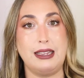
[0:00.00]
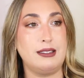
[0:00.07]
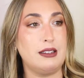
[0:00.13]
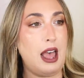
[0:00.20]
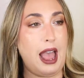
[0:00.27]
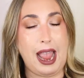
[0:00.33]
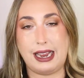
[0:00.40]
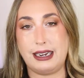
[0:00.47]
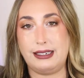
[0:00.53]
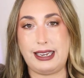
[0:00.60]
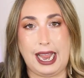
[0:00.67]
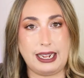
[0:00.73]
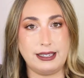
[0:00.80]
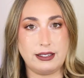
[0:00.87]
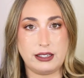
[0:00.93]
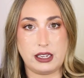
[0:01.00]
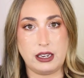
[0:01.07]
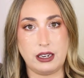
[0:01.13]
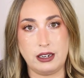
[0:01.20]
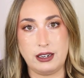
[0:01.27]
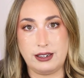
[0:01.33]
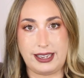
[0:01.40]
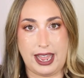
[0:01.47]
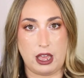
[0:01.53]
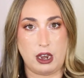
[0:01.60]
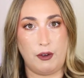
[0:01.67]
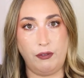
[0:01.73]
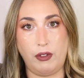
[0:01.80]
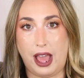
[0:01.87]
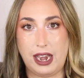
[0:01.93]
is like dancing down
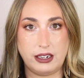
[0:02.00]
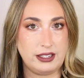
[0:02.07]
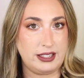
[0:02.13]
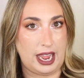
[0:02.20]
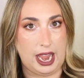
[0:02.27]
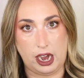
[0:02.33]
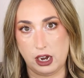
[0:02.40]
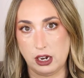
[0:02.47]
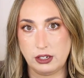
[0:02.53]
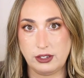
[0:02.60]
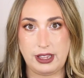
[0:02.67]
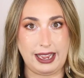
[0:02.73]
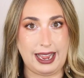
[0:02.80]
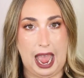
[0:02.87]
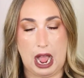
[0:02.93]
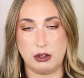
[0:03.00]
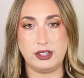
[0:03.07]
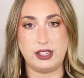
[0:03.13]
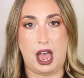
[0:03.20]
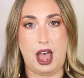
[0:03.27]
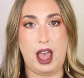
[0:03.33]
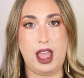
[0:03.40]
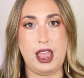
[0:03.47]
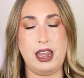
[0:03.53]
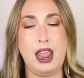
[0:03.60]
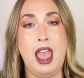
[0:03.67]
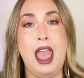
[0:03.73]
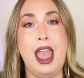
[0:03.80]
a flight of stairs, like outside,